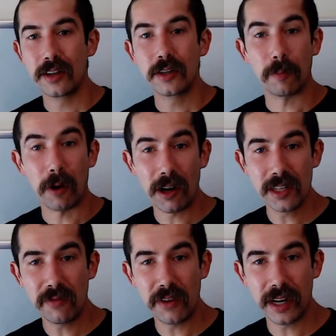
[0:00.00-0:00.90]
So
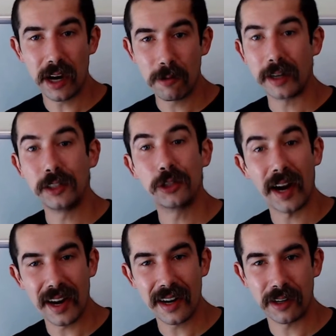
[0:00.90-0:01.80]
pause the video and
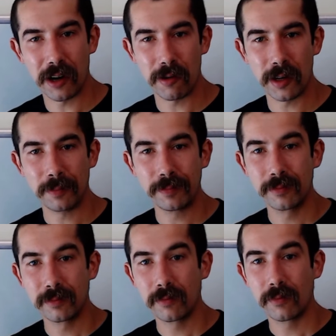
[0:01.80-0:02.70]
try it on your own,
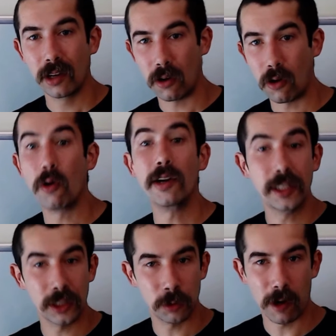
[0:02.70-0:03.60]
or you
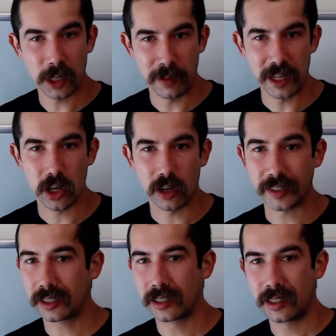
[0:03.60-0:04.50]
can just watch me solve
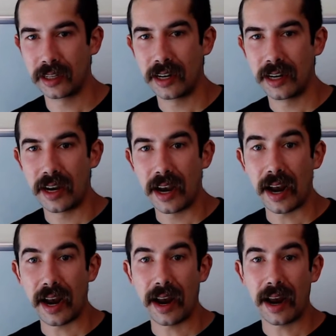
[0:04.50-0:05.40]
it.
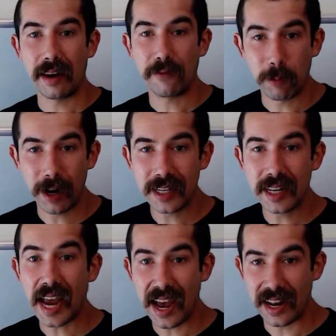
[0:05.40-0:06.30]
And if you wait to
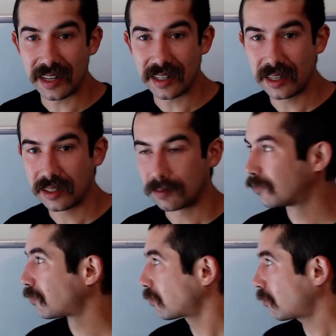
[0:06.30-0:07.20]
the end,
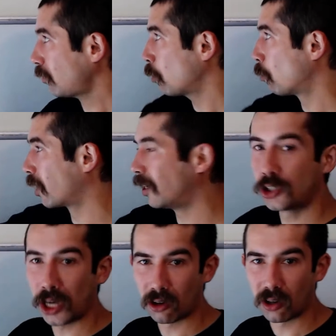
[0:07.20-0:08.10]
we're gonna
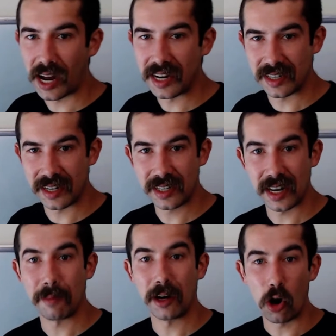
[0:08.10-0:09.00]
generalize this,
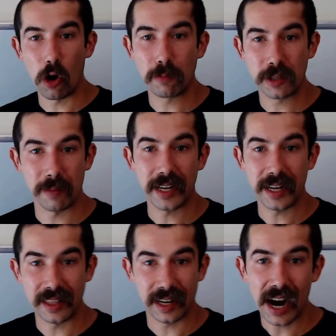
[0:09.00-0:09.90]
and I'm gonna hope
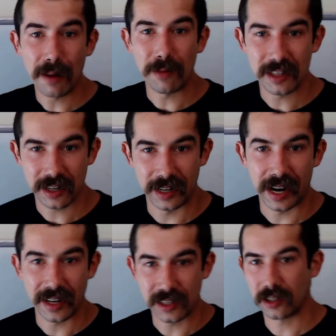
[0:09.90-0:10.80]
somebody in the comments could
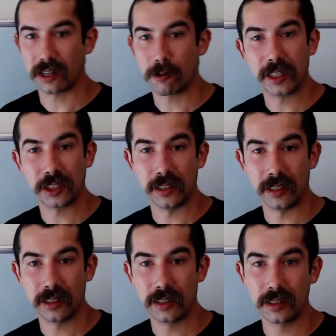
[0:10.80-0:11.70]
answer the
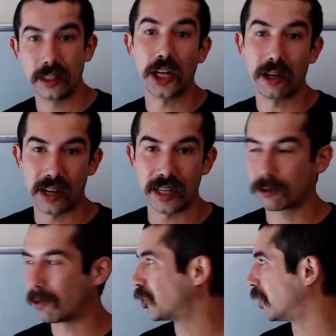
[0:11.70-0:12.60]
question, the generalized
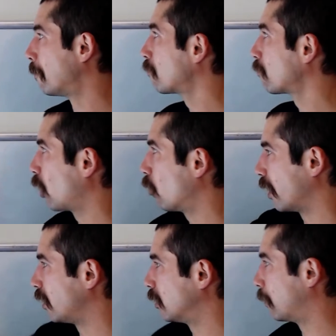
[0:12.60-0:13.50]
question.
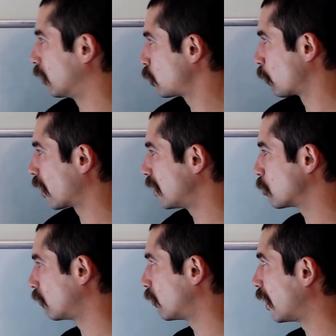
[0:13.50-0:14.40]
Okay, but let's work on
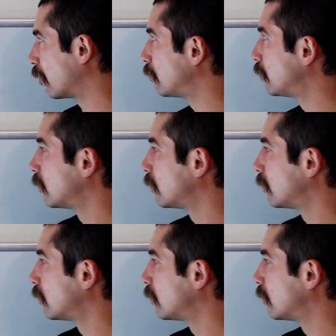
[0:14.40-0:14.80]
this one for now.